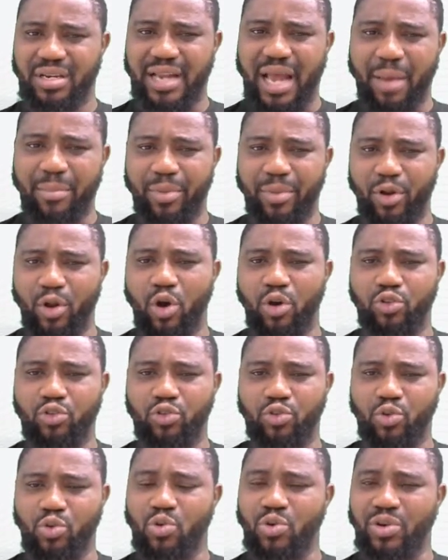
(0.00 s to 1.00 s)
that
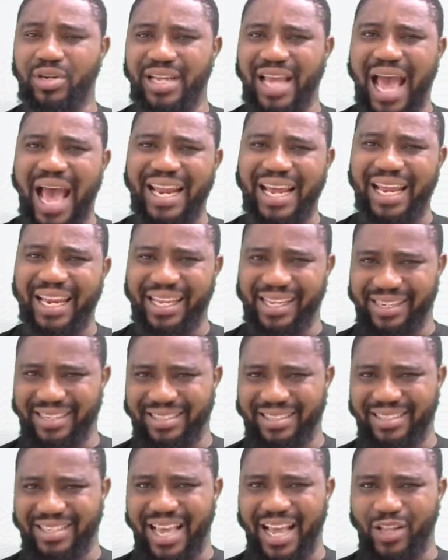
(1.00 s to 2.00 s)
belongs to the
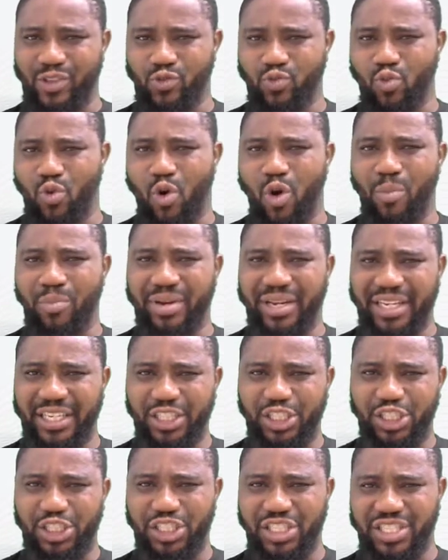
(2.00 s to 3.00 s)
annelids, earthworm,
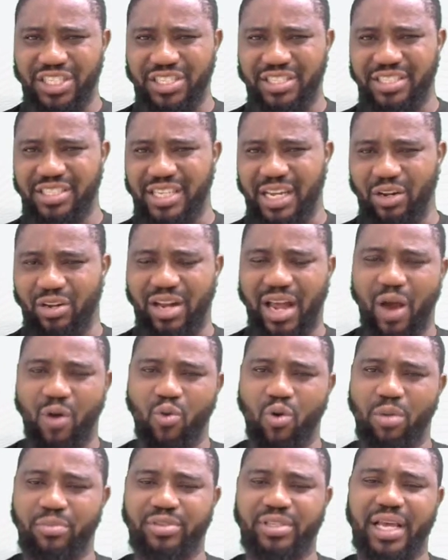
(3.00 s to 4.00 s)
leeches, and other
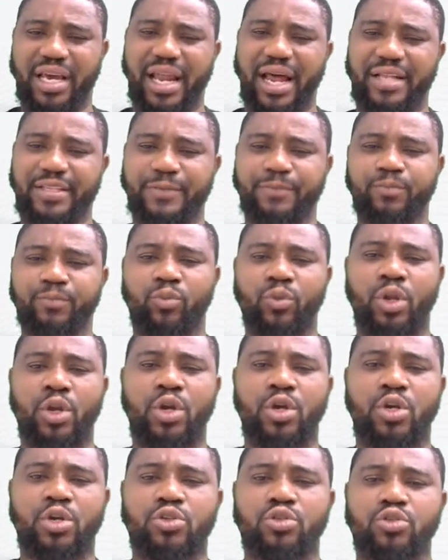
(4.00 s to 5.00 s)
worms like that.
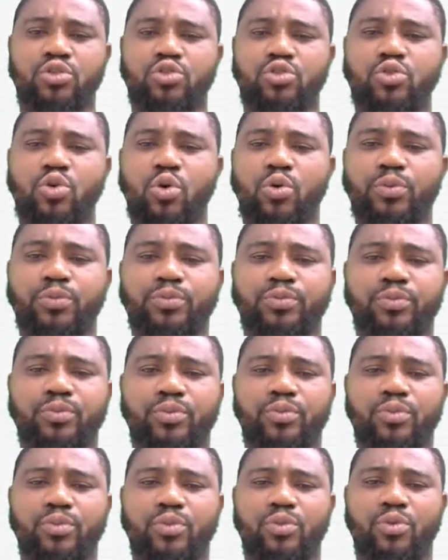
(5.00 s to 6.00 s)
So,
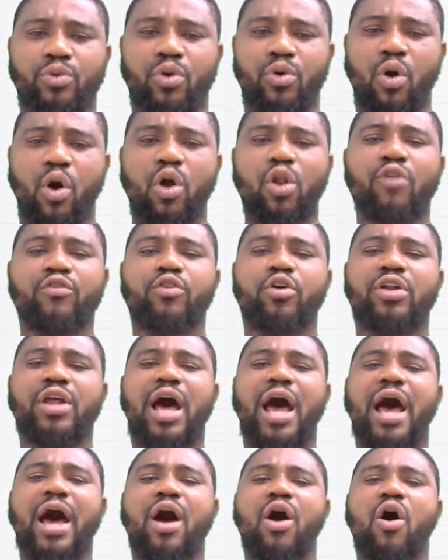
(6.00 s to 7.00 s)
all of
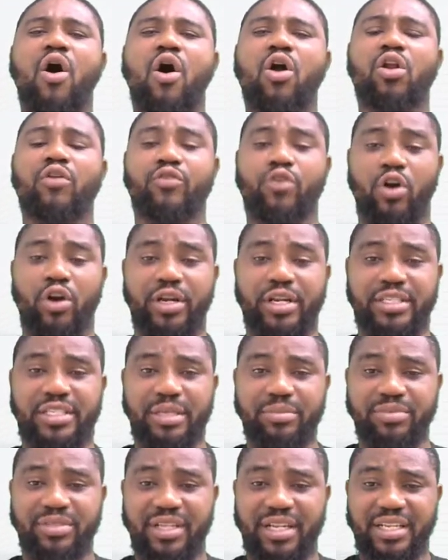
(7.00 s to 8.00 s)
the
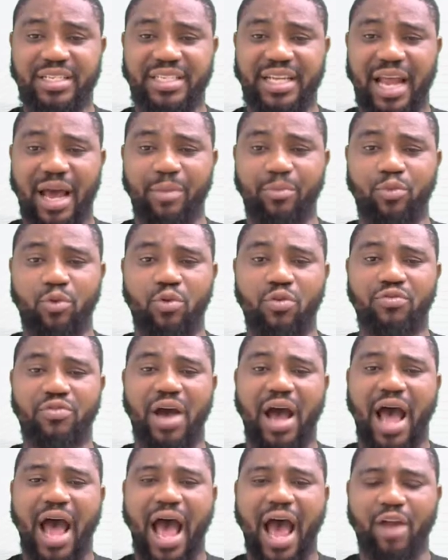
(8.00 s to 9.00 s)
organisms listed above
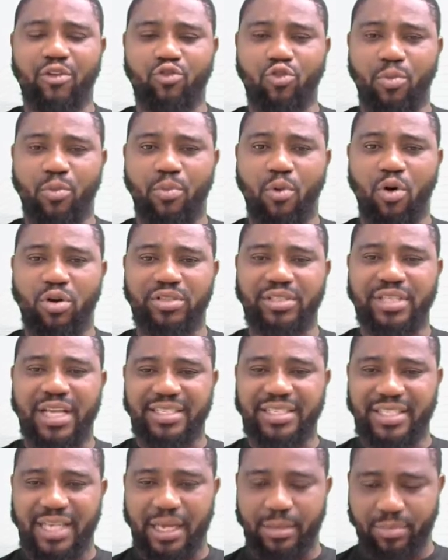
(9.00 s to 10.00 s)
are arthropods
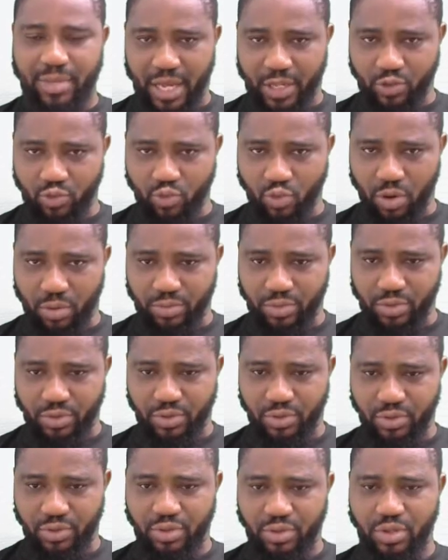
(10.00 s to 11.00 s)
except
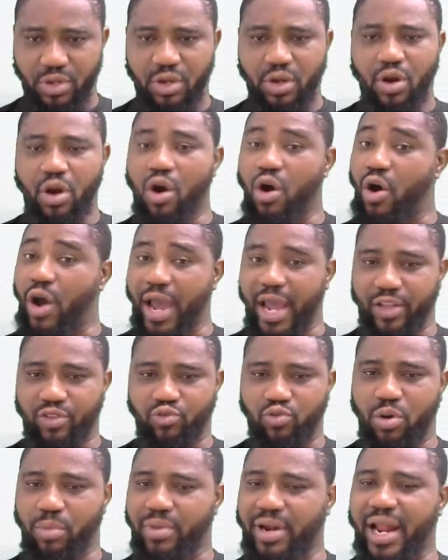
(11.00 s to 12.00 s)
earthworms, or
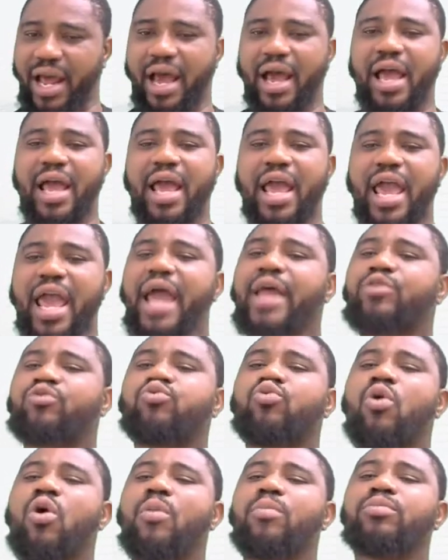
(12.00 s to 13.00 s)
earthworm rather.
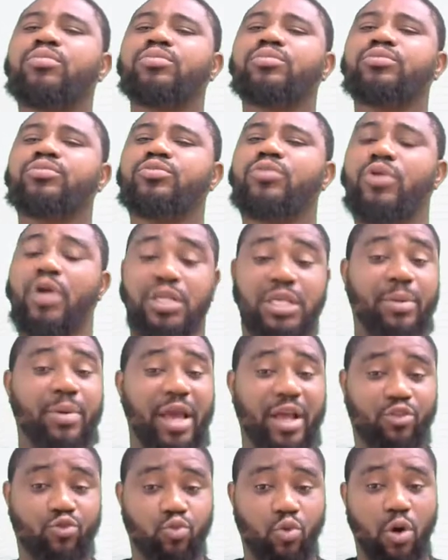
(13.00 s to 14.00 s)
Earthworm,
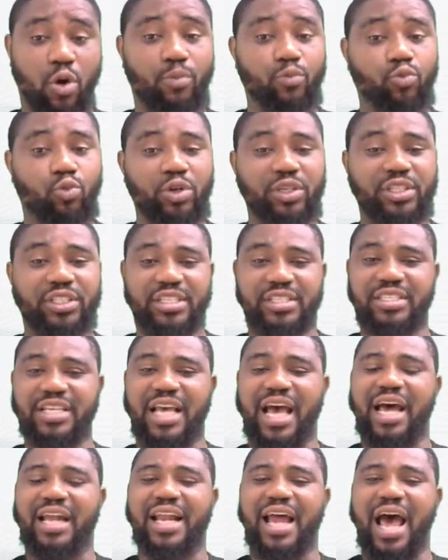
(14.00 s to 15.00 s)
which is
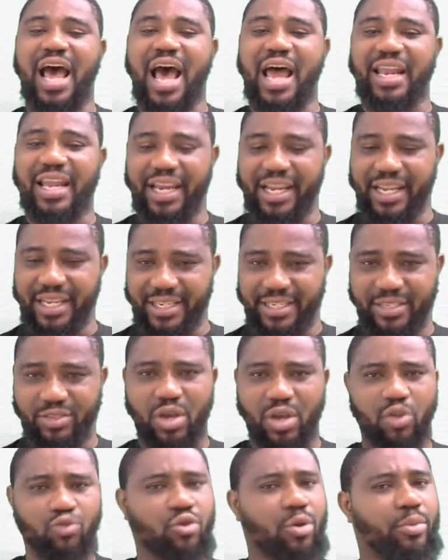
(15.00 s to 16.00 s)
an annelid,
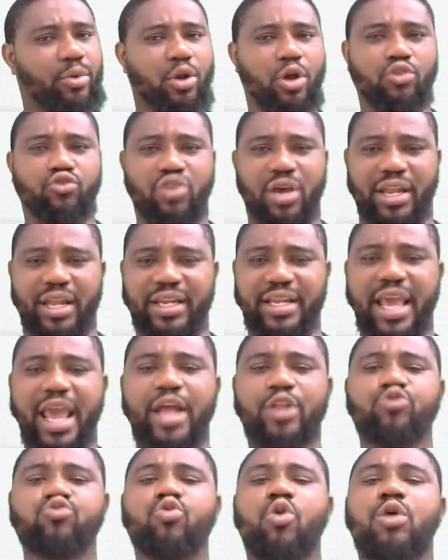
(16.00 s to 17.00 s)
so earthworm belongs to annelid.
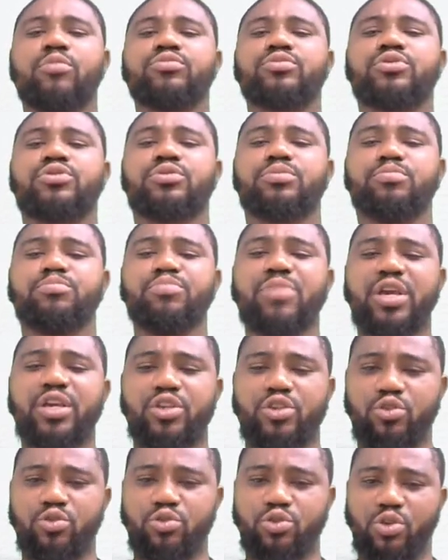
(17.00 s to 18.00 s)
Earthworms make
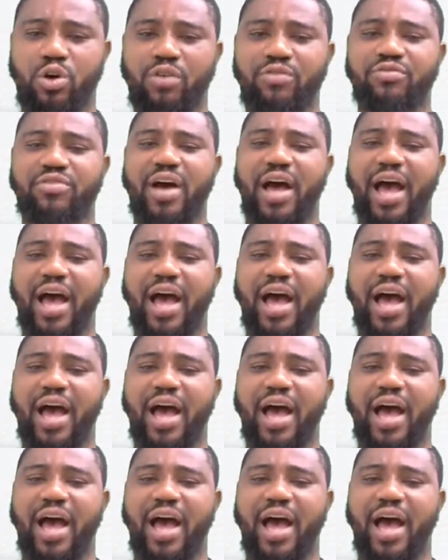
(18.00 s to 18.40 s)
use of